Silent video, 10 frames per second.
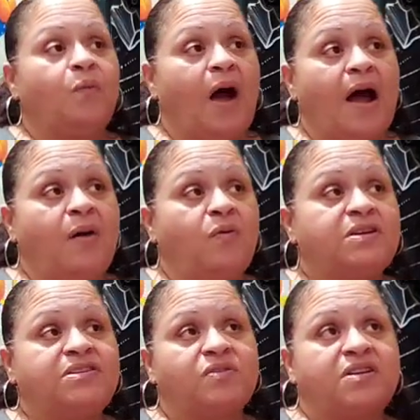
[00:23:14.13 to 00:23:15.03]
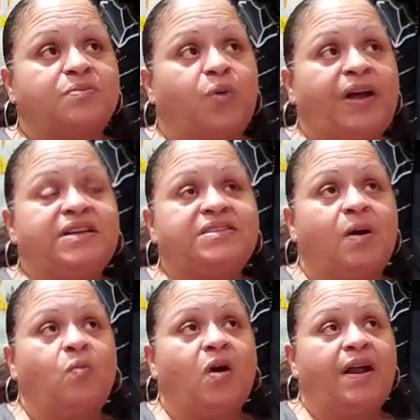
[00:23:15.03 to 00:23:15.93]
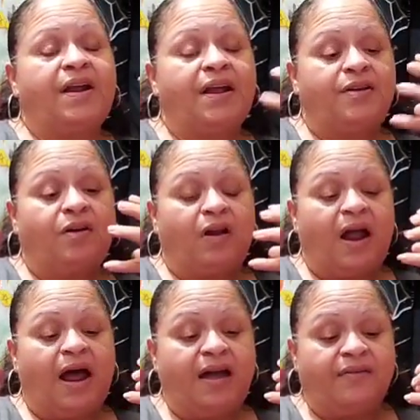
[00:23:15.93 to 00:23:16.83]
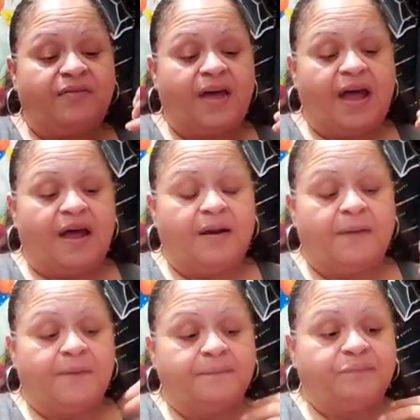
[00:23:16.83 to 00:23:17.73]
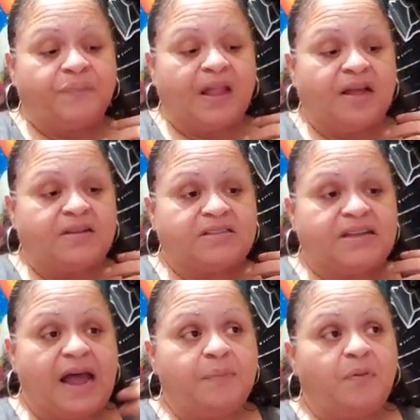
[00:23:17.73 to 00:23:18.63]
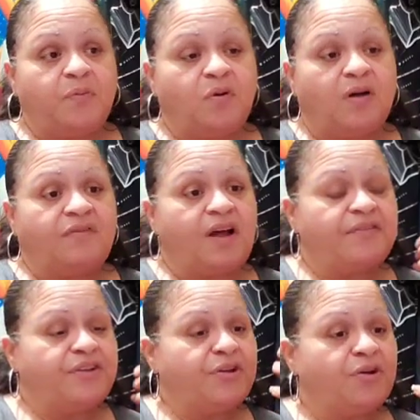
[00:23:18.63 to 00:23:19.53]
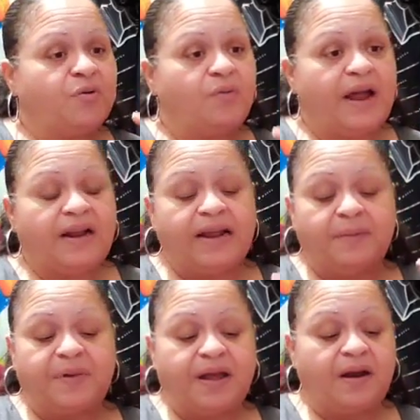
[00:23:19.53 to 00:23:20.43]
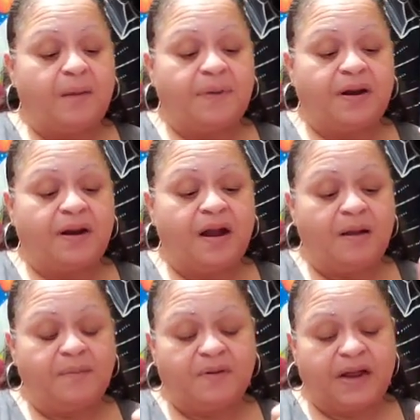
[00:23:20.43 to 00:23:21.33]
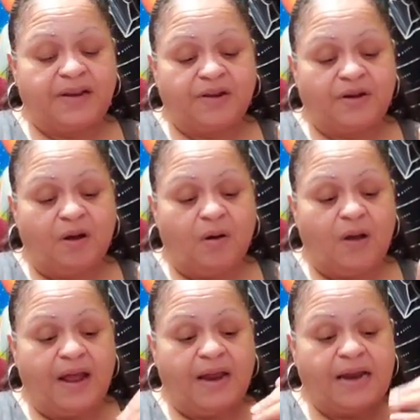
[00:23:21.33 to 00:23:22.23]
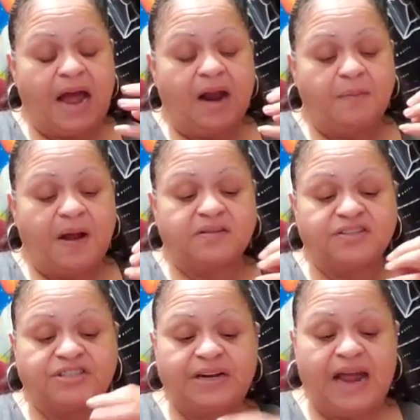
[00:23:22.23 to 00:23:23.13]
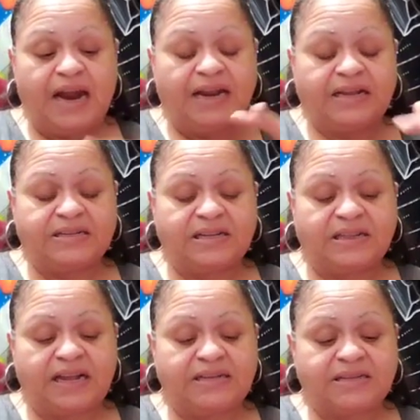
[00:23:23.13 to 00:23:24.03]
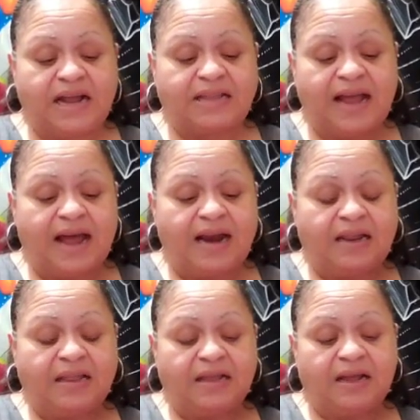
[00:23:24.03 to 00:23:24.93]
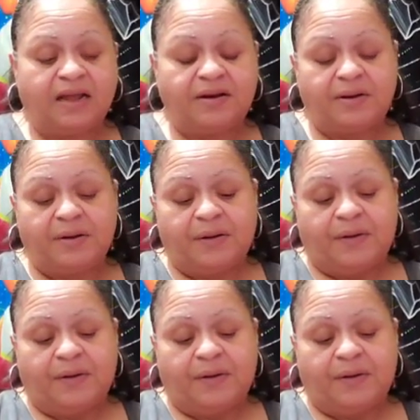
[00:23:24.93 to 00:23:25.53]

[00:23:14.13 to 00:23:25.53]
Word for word: Why would source bring someone in your life that is capable of loving you correctly and being up and, and up, you know, and not about the shenanigans and things like that, and then